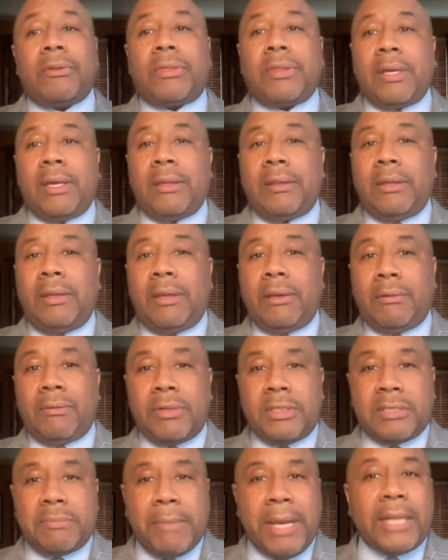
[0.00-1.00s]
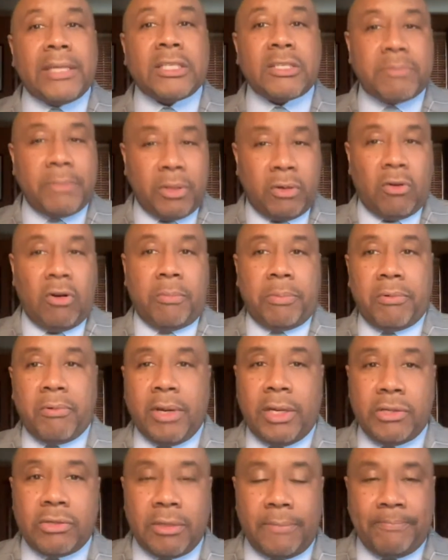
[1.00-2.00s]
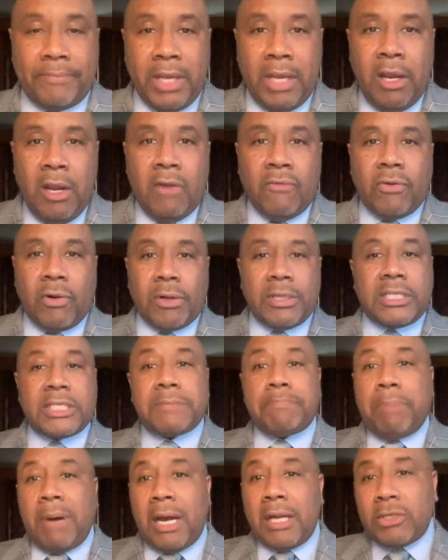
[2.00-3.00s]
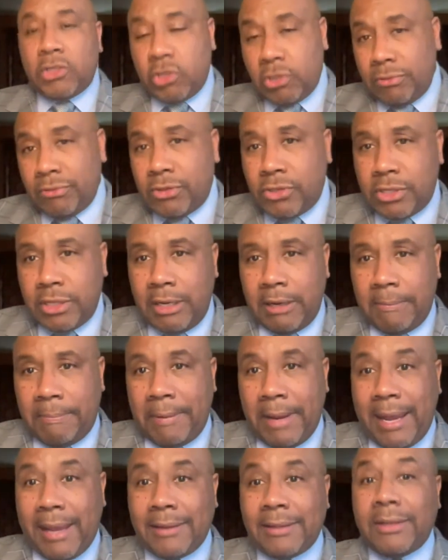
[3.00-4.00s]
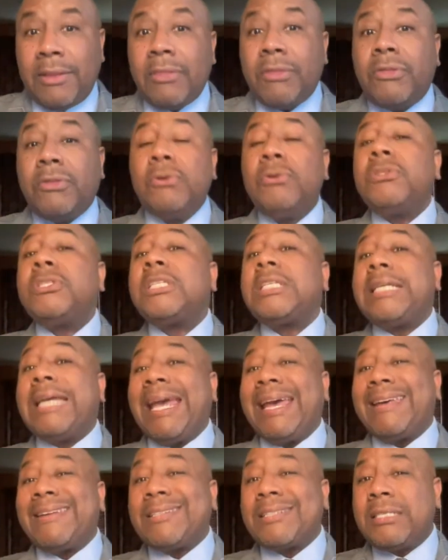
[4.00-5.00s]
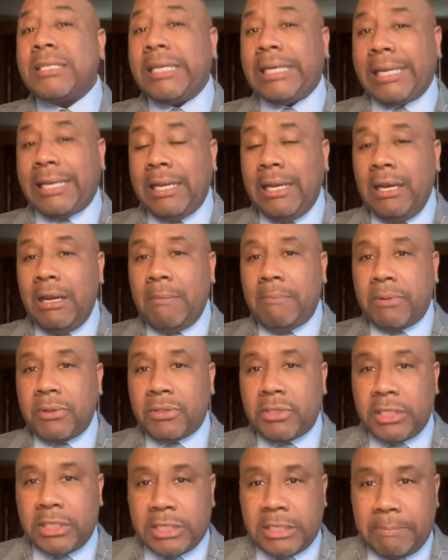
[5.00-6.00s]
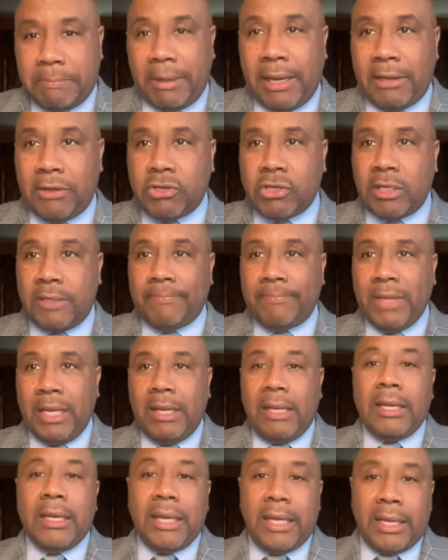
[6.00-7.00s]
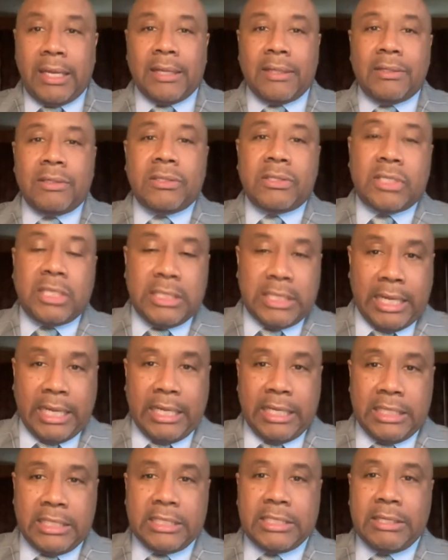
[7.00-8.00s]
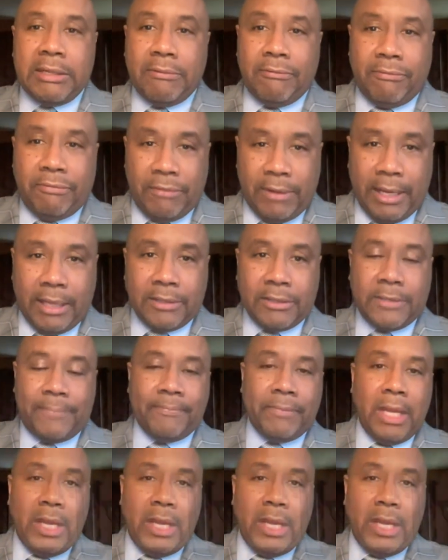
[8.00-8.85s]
to thank the Ares Management Corporation for its sponsorship and enthusiastic participation in today's event